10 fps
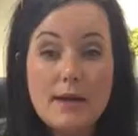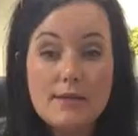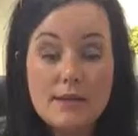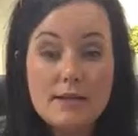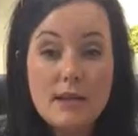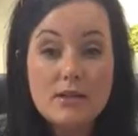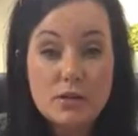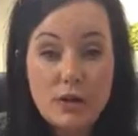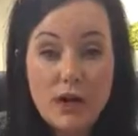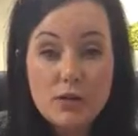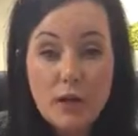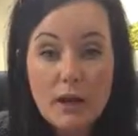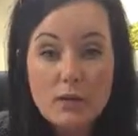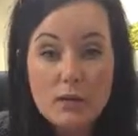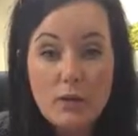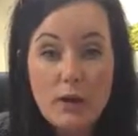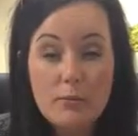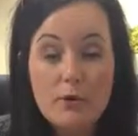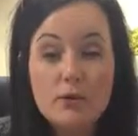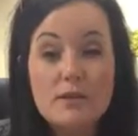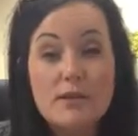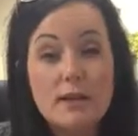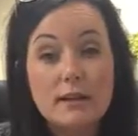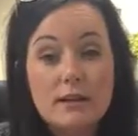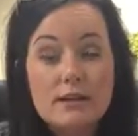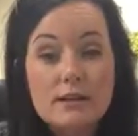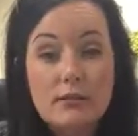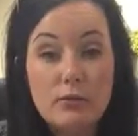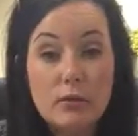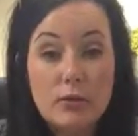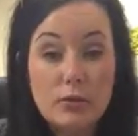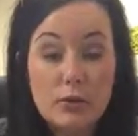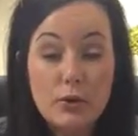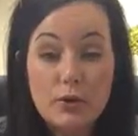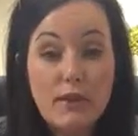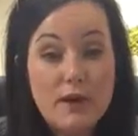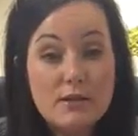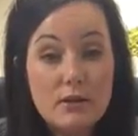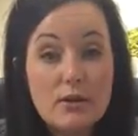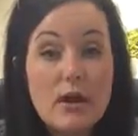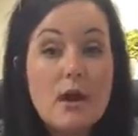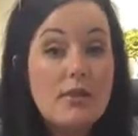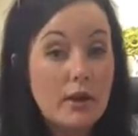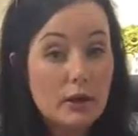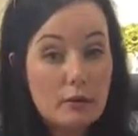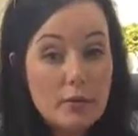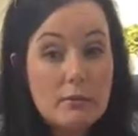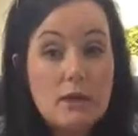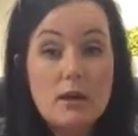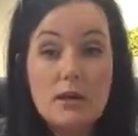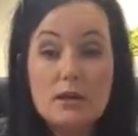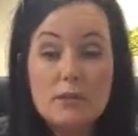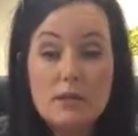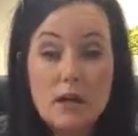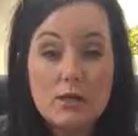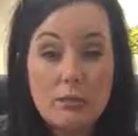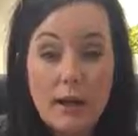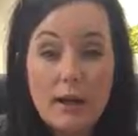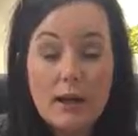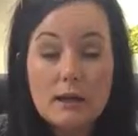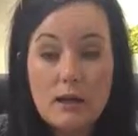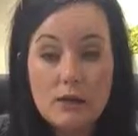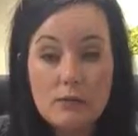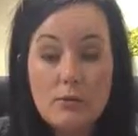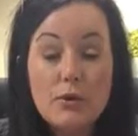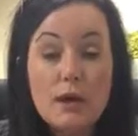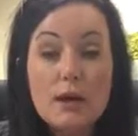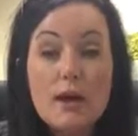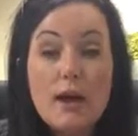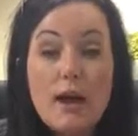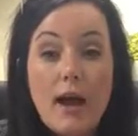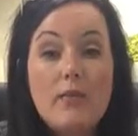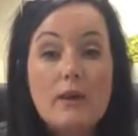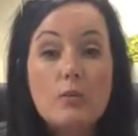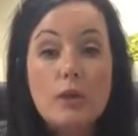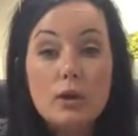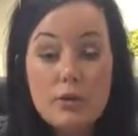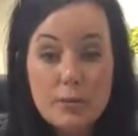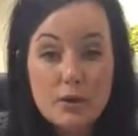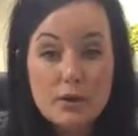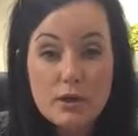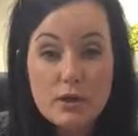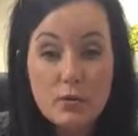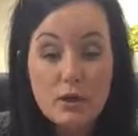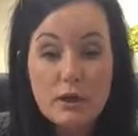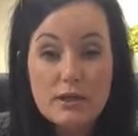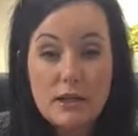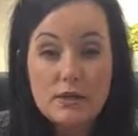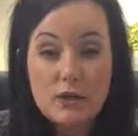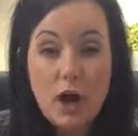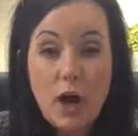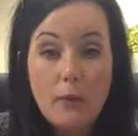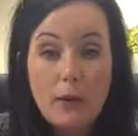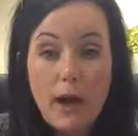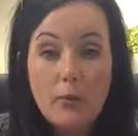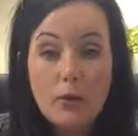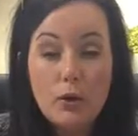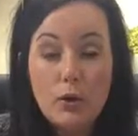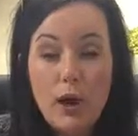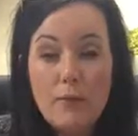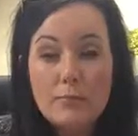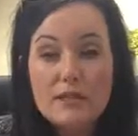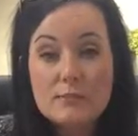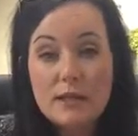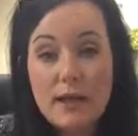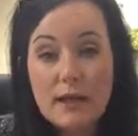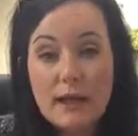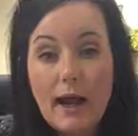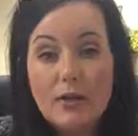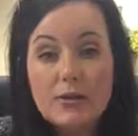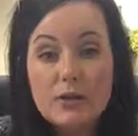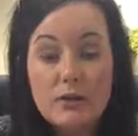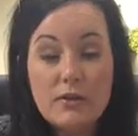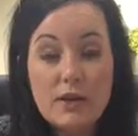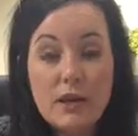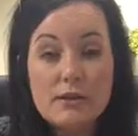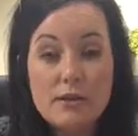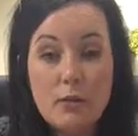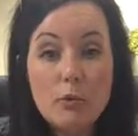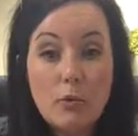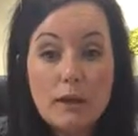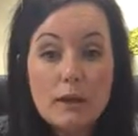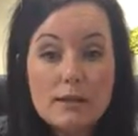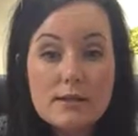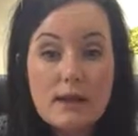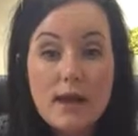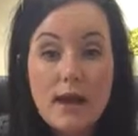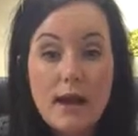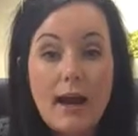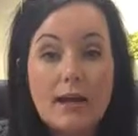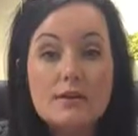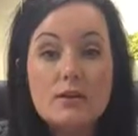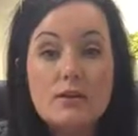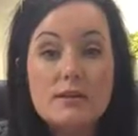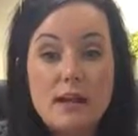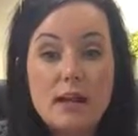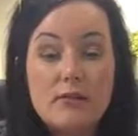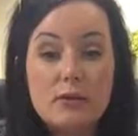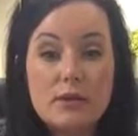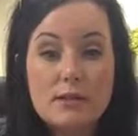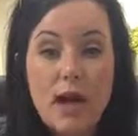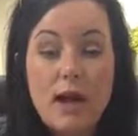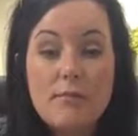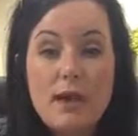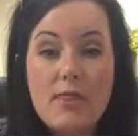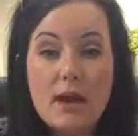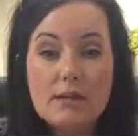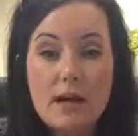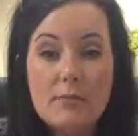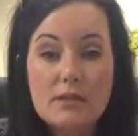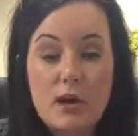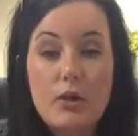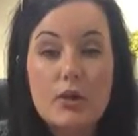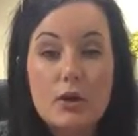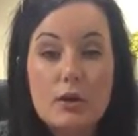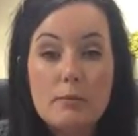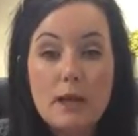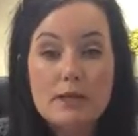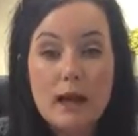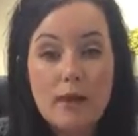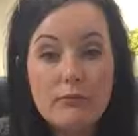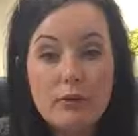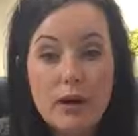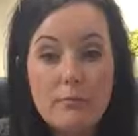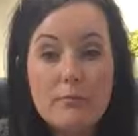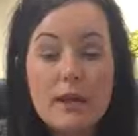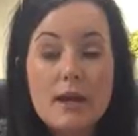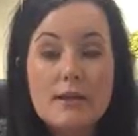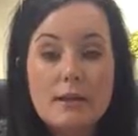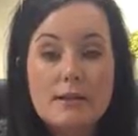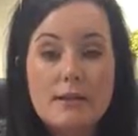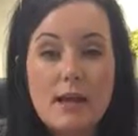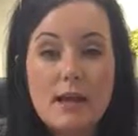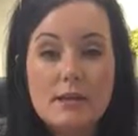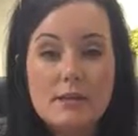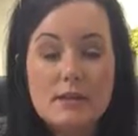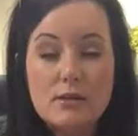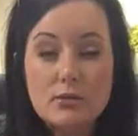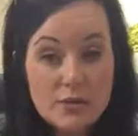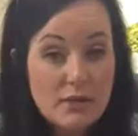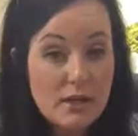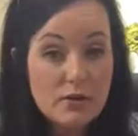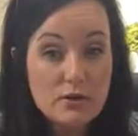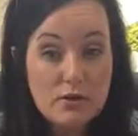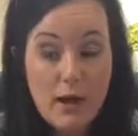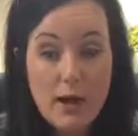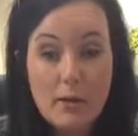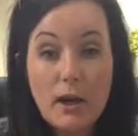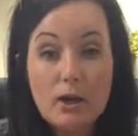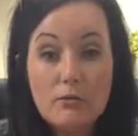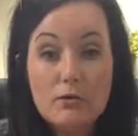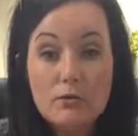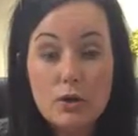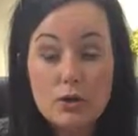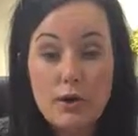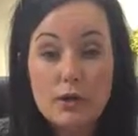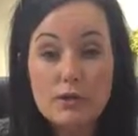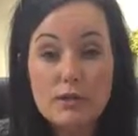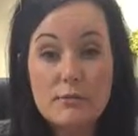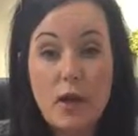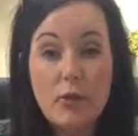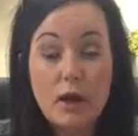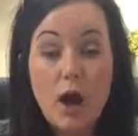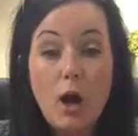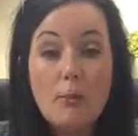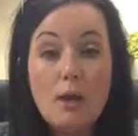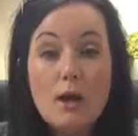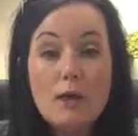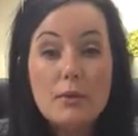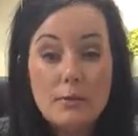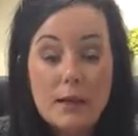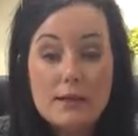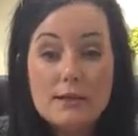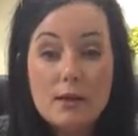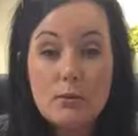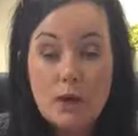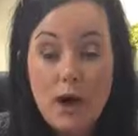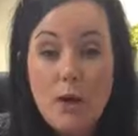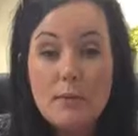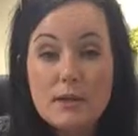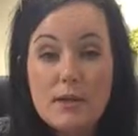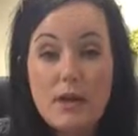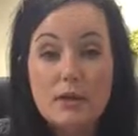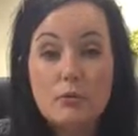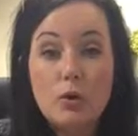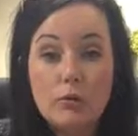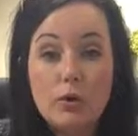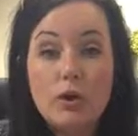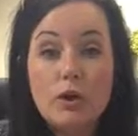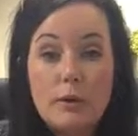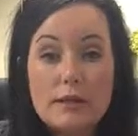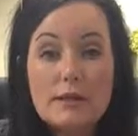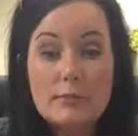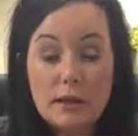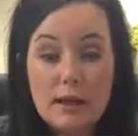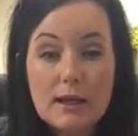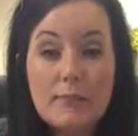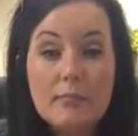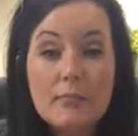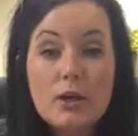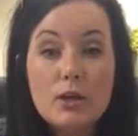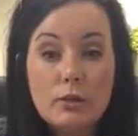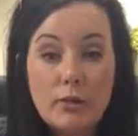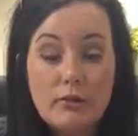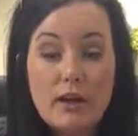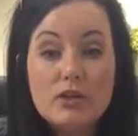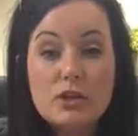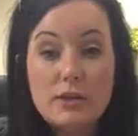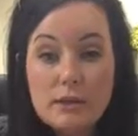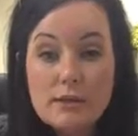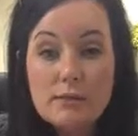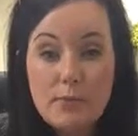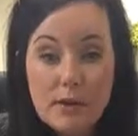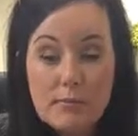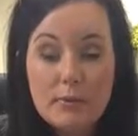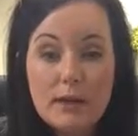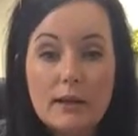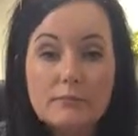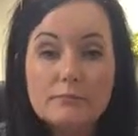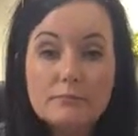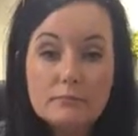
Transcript: as an intent to graduate, so it produces a list for your advisor. That could be me, it could be Dr. Becking, Dr. Moody, and then we are the person who will conduct your comp. I will spin out a calendar here in the next couple weeks and ask you to sign up for a time, and that time is a 30-minute time frame that's set at the Central Standard Time, and I'll give you more directions about the comp. The biggest thing with the comp is that your portfolio is complete, your reflection needs to be complete.